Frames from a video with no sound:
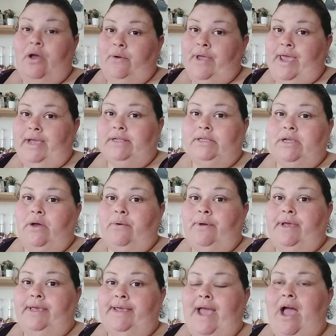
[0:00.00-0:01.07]
Okay,
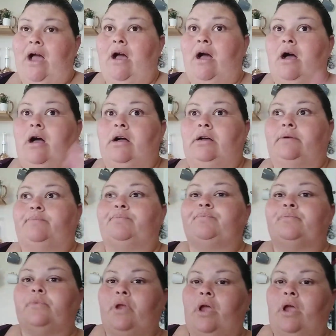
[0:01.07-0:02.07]
so yeah, um